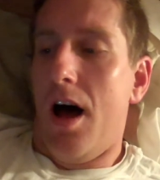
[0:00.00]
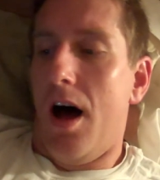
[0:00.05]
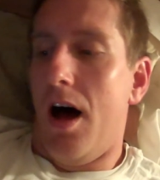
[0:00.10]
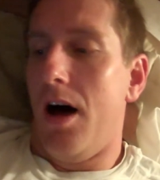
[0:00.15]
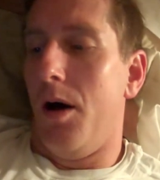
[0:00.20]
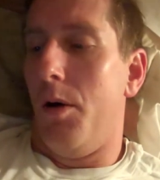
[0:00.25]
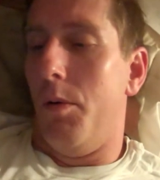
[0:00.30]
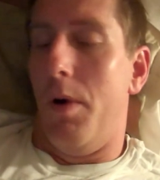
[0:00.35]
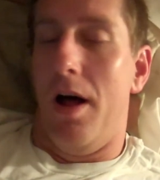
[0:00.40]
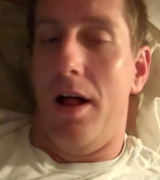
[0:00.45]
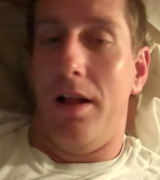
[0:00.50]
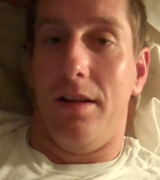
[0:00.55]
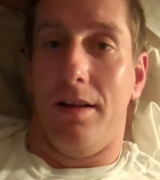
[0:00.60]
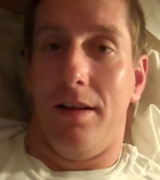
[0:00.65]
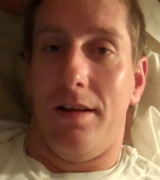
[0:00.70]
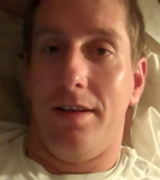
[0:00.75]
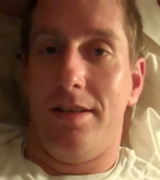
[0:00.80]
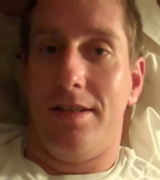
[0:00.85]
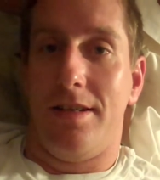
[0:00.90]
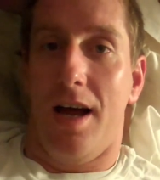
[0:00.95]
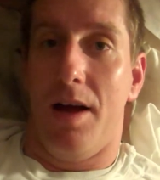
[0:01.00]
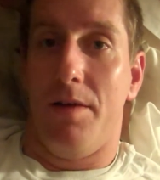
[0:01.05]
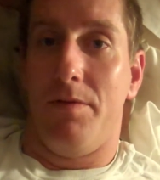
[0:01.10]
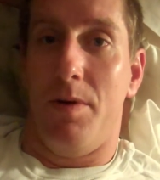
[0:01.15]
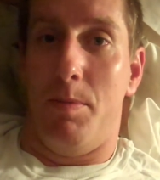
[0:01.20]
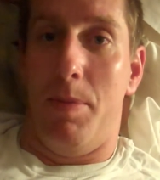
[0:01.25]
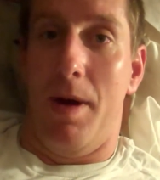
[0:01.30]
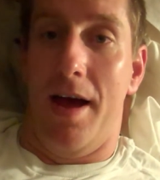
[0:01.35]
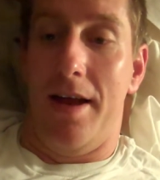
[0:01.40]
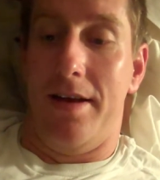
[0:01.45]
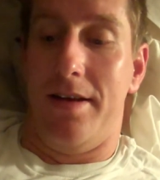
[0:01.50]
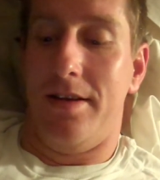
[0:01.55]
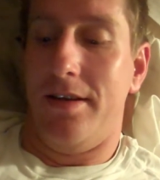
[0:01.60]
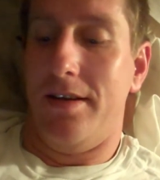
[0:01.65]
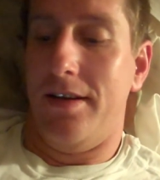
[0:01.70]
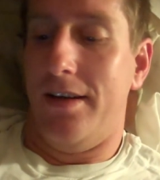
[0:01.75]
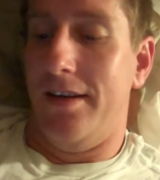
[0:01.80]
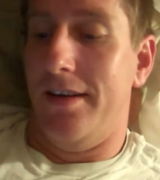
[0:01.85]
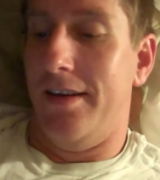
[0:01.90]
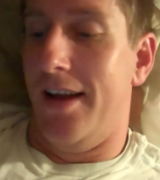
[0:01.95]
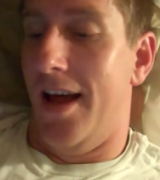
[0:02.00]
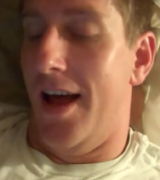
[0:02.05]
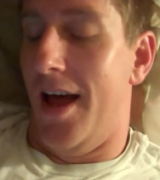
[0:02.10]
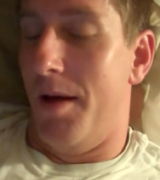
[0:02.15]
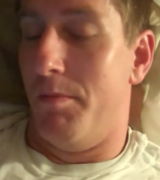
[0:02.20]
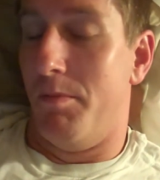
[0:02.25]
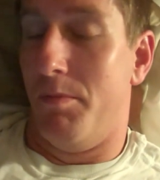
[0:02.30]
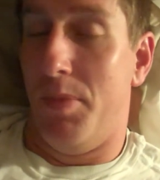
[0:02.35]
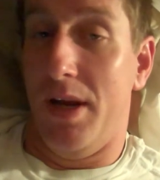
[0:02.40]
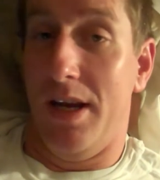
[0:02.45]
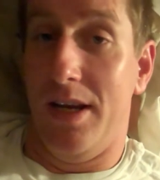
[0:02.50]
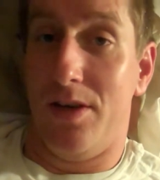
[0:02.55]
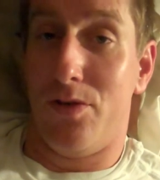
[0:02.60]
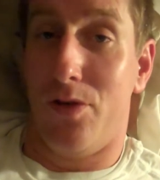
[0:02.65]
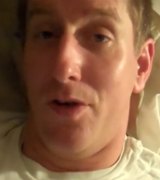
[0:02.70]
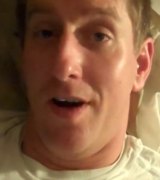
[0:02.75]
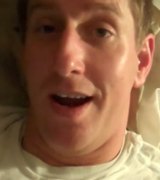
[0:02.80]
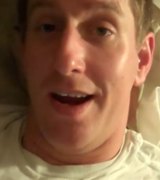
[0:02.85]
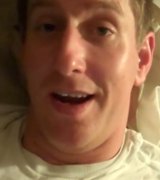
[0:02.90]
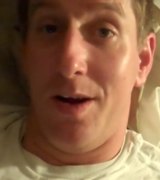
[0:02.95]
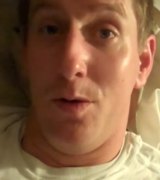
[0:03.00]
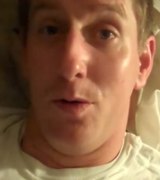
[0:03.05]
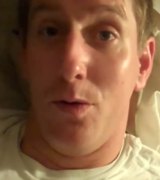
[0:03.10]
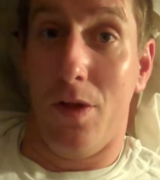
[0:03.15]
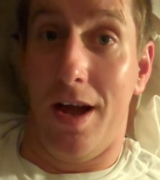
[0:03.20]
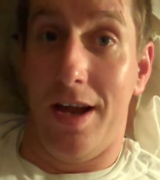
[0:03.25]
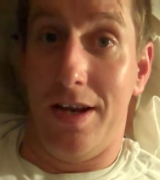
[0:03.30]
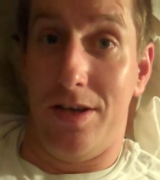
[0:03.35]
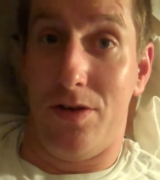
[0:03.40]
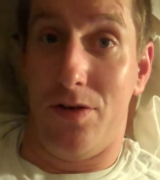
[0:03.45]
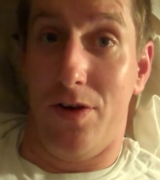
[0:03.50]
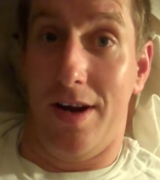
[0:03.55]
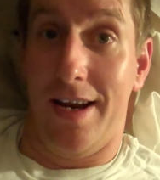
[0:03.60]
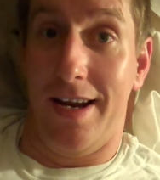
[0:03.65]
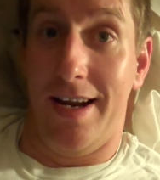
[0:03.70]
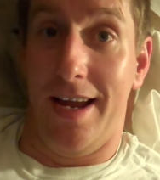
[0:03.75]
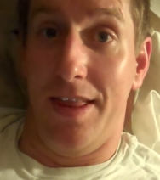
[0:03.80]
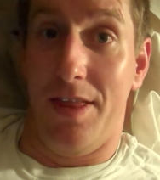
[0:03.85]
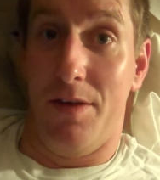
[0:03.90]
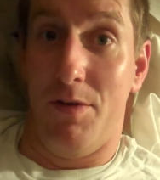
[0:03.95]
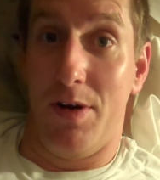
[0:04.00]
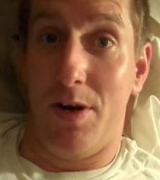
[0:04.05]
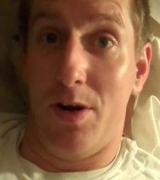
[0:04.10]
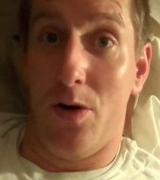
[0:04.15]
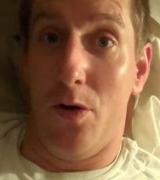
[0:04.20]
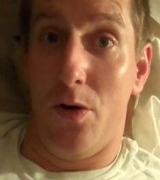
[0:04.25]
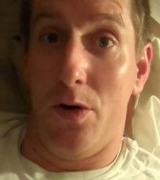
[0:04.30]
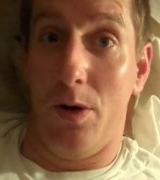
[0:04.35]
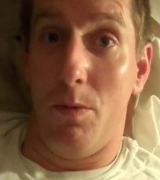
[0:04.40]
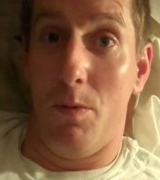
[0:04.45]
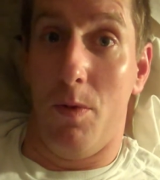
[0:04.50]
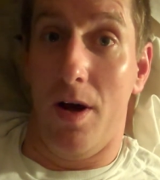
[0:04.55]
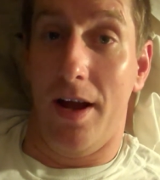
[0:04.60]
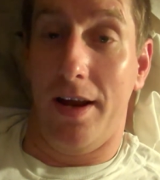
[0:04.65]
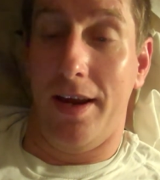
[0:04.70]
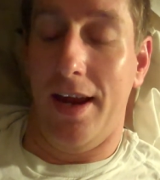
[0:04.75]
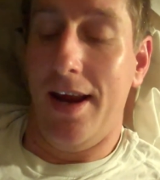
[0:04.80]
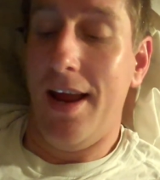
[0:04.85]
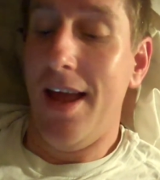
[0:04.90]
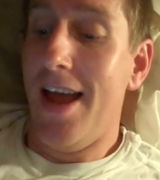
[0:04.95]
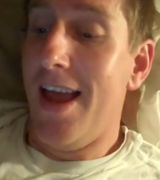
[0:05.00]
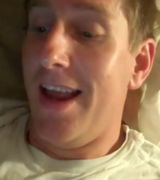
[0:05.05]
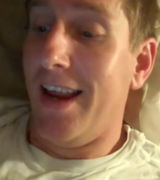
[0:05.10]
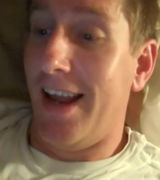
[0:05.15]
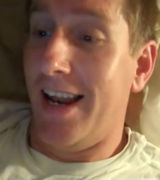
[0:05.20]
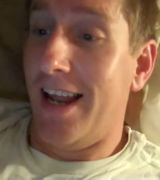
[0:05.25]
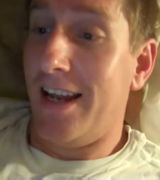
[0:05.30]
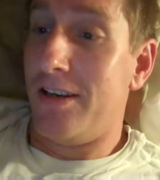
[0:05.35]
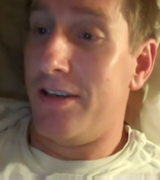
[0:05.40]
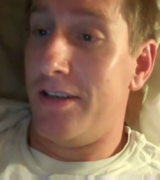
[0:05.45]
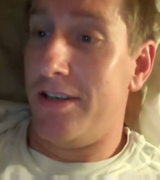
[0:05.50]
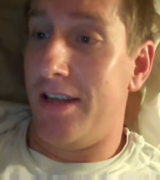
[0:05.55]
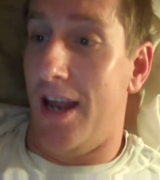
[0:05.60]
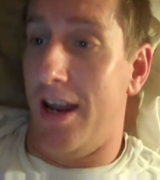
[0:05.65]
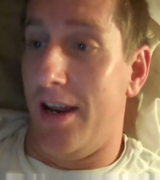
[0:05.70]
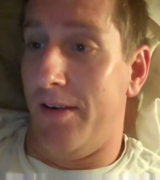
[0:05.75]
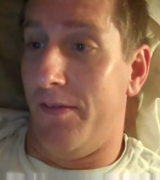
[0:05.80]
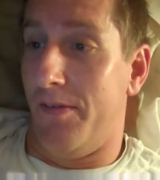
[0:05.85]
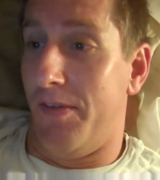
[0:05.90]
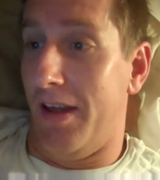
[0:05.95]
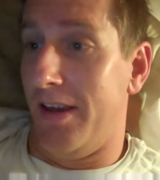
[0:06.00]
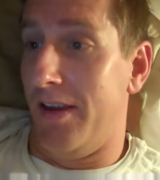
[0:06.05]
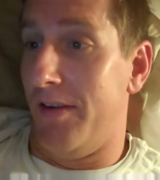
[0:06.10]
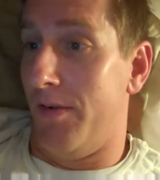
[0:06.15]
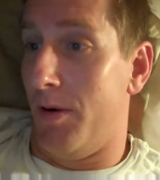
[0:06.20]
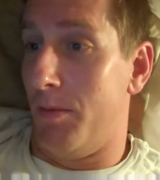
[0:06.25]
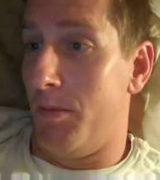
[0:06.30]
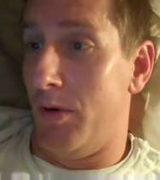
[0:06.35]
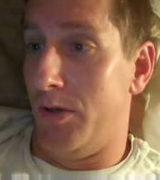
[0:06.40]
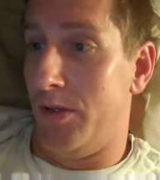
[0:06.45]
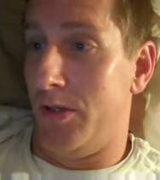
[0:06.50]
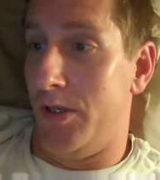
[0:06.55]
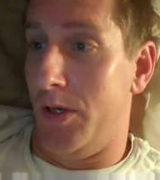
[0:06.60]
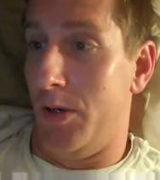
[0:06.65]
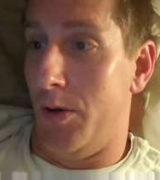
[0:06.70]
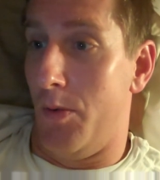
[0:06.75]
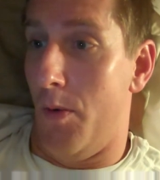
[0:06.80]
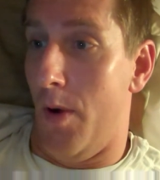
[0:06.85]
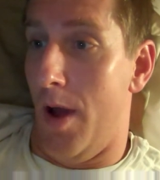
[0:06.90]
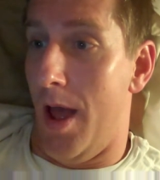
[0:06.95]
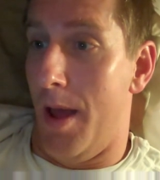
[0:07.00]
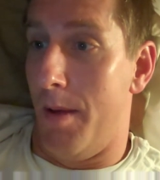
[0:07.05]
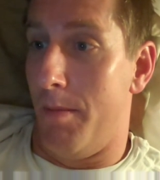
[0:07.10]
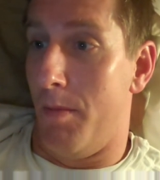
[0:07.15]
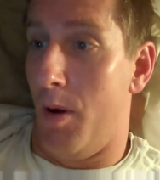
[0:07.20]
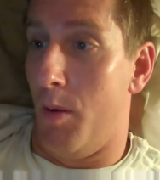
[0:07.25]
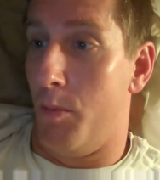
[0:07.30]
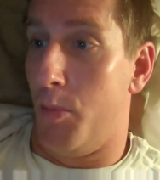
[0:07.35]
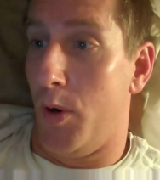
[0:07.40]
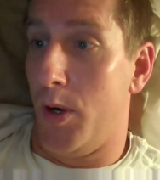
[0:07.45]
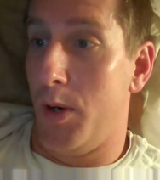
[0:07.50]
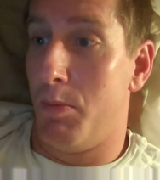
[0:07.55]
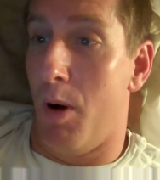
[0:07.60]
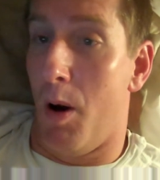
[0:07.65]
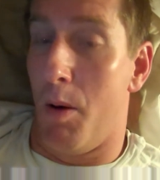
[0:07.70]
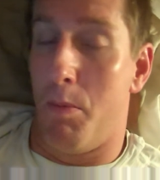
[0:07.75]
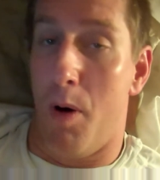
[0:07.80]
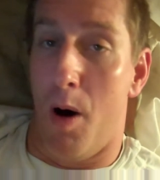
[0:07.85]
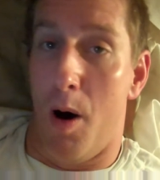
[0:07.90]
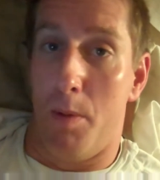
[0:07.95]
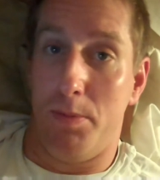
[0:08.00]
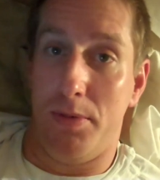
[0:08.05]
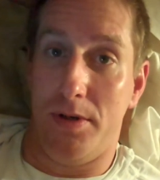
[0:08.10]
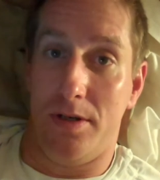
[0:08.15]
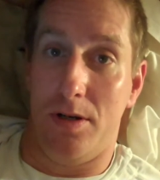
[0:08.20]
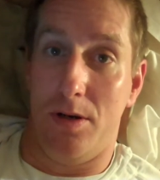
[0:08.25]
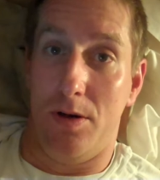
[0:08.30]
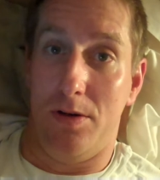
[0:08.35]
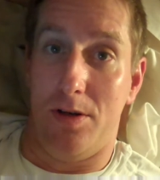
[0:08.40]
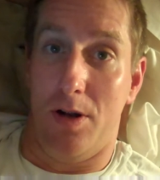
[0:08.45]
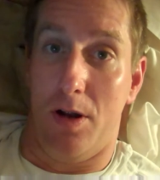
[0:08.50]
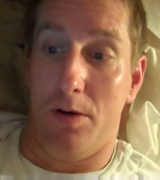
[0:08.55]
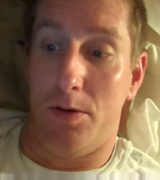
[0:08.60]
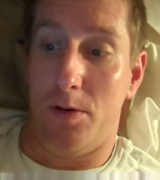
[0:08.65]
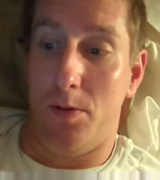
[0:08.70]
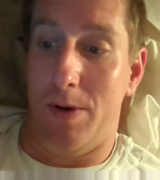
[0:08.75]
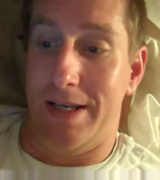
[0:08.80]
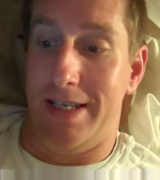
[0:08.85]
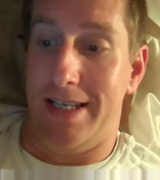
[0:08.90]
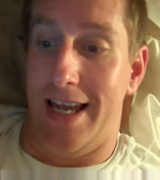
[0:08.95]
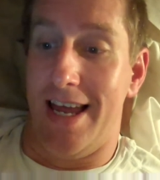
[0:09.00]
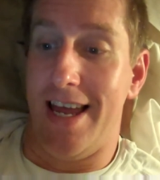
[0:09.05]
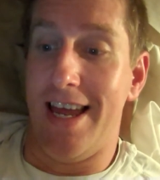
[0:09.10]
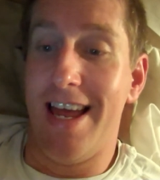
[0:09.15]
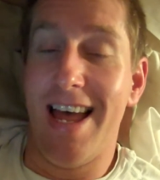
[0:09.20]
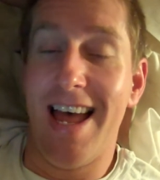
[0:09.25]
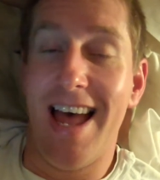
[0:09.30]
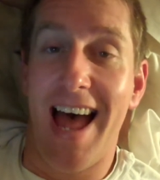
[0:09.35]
Oh well, time for bed, and been trying all night to try and get the recording working. Can I just say thank you very much to Bunny Pop Pops, who's on Twitter